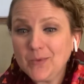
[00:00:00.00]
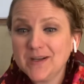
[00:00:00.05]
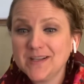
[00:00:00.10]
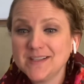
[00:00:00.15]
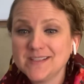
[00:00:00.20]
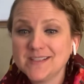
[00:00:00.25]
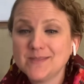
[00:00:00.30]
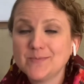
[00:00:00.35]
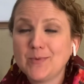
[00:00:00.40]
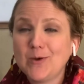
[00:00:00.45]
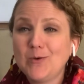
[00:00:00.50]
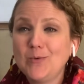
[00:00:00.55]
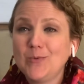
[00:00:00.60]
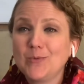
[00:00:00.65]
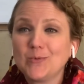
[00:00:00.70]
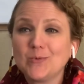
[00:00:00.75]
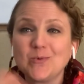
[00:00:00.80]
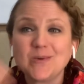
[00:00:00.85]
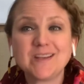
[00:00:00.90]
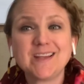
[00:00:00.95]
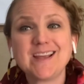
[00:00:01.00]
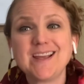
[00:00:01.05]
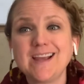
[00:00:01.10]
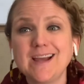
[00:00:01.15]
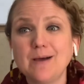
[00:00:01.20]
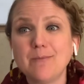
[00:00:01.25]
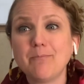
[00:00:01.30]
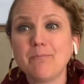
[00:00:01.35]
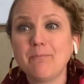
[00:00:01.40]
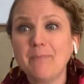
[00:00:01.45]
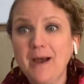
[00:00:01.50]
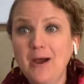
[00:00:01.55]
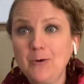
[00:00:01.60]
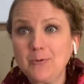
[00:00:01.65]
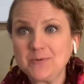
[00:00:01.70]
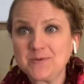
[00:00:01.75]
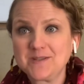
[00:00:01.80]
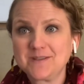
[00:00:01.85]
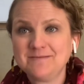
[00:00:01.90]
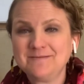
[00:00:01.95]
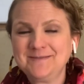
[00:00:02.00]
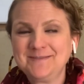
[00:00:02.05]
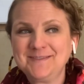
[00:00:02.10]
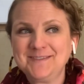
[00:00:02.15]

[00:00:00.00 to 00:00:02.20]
What is this poem really about?